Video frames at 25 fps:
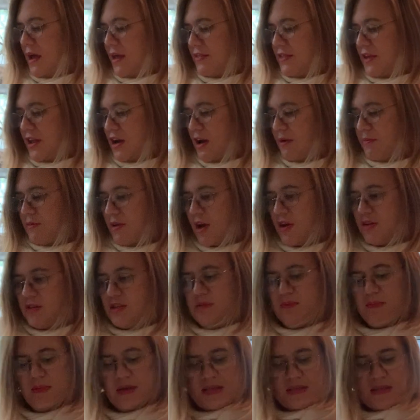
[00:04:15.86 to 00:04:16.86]
Then I'm going
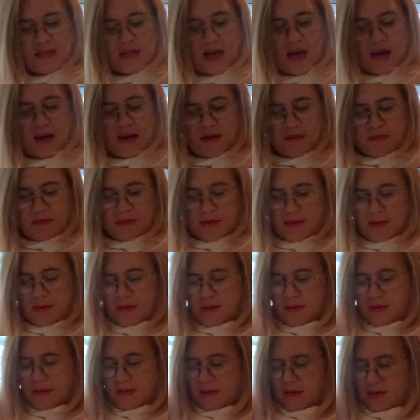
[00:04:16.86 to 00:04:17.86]
to mix it up,
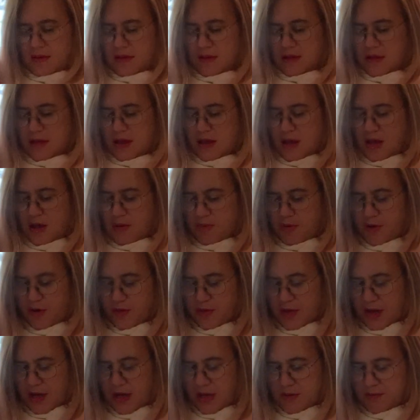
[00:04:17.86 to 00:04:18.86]

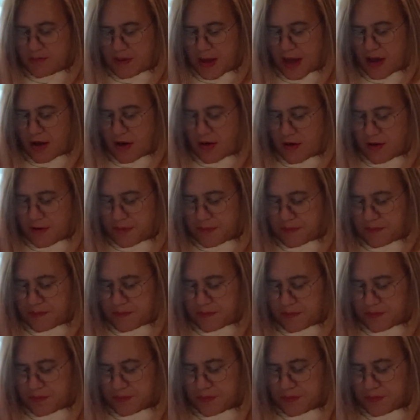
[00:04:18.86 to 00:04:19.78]
put the lid back on,